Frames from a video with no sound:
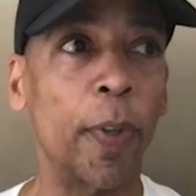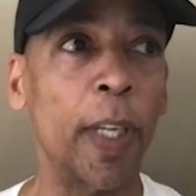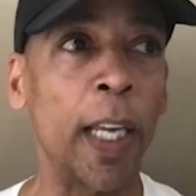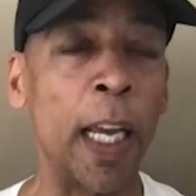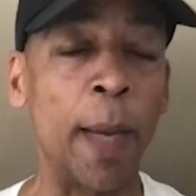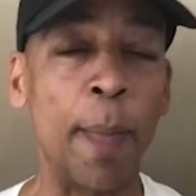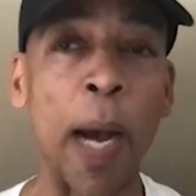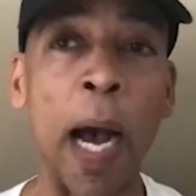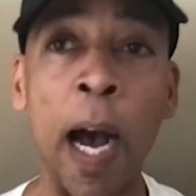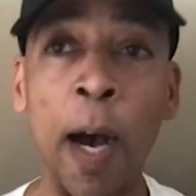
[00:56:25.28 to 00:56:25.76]

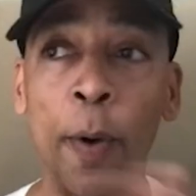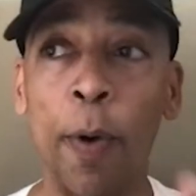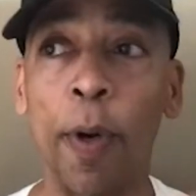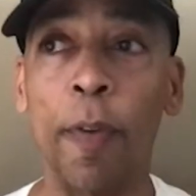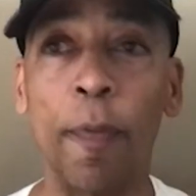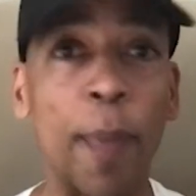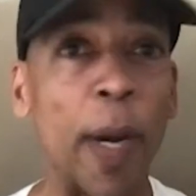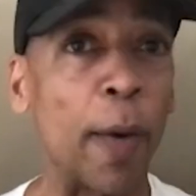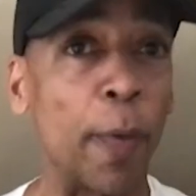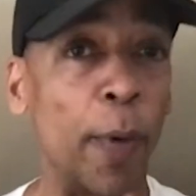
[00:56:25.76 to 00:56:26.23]
came out
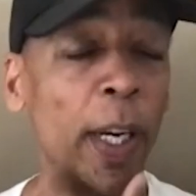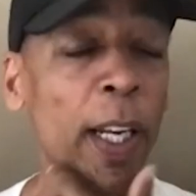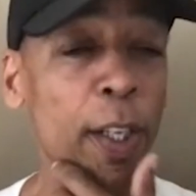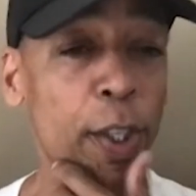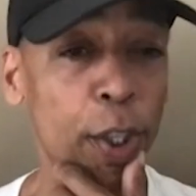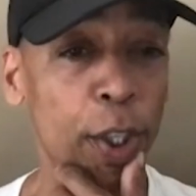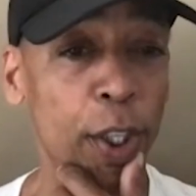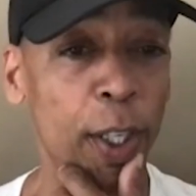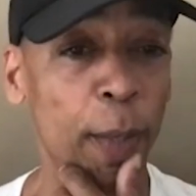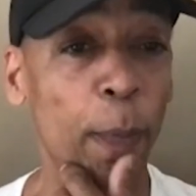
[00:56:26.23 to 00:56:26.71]
of my
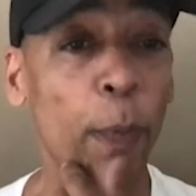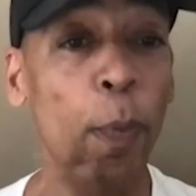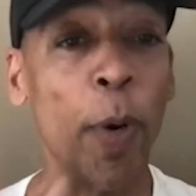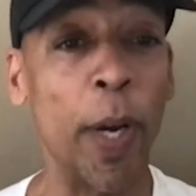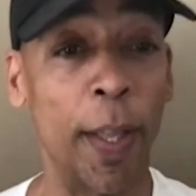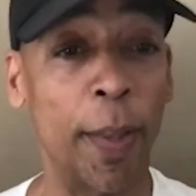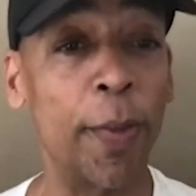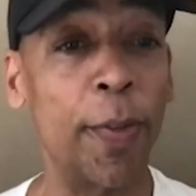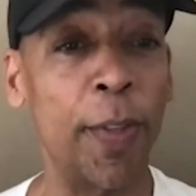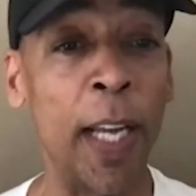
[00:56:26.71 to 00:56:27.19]
relationship
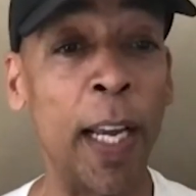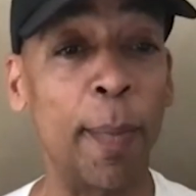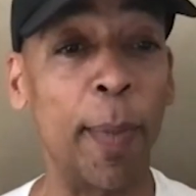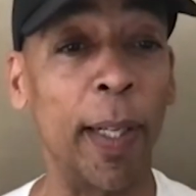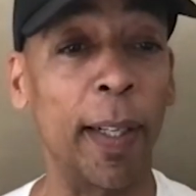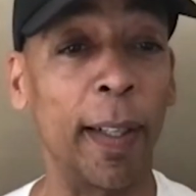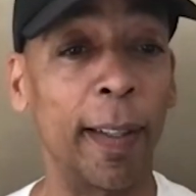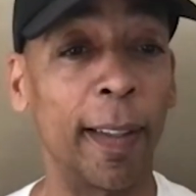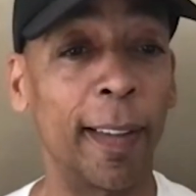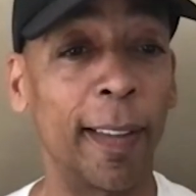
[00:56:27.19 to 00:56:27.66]
with Damon.